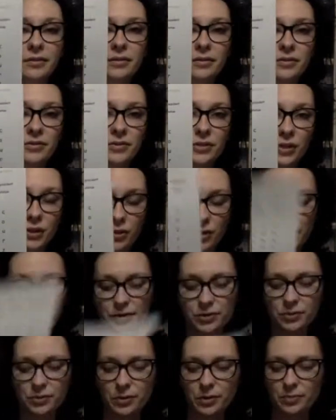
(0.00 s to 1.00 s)
Here's the
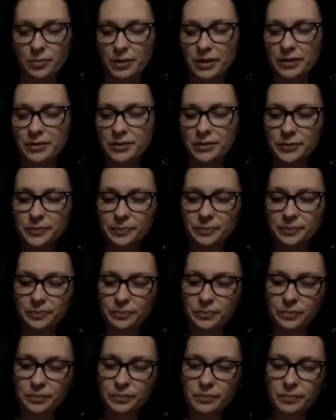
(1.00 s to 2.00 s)
crossword puzzle.
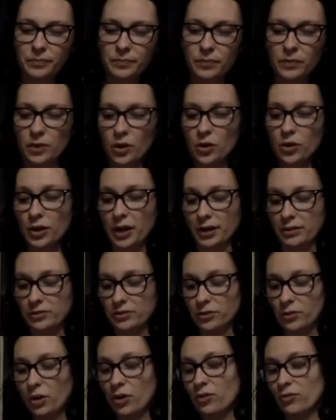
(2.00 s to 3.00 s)
Okay,
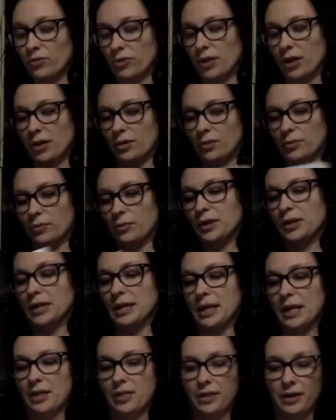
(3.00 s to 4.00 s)
so overall, what did
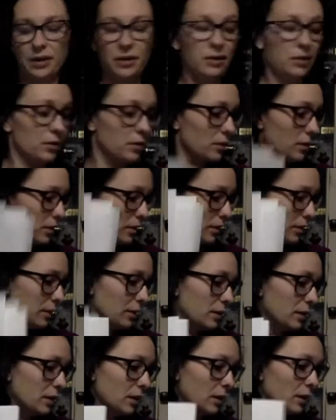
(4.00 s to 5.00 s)
I think?
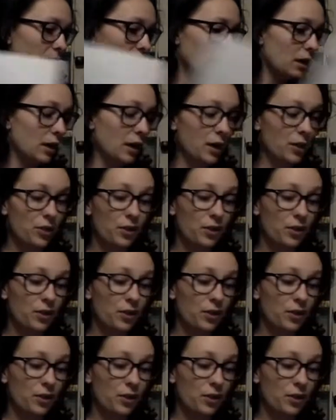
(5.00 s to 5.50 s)
I